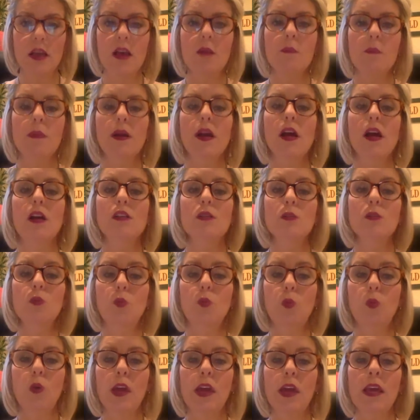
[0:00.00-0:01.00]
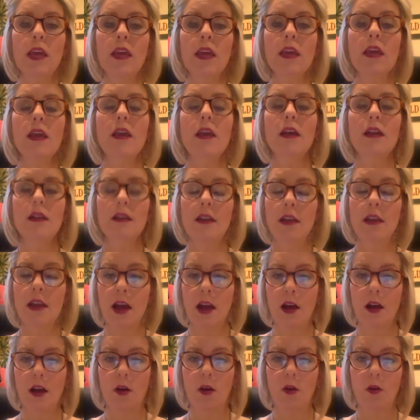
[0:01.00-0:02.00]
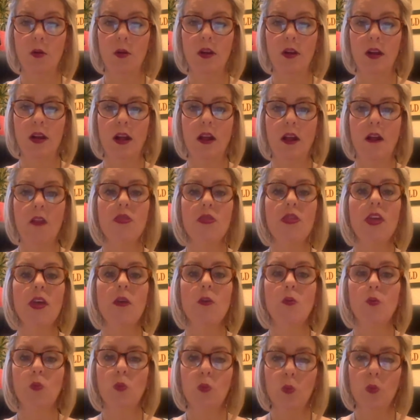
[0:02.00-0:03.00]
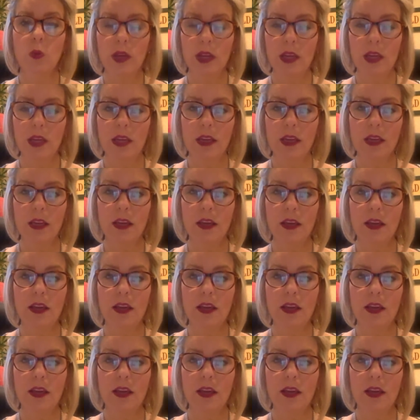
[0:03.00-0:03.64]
because we know that we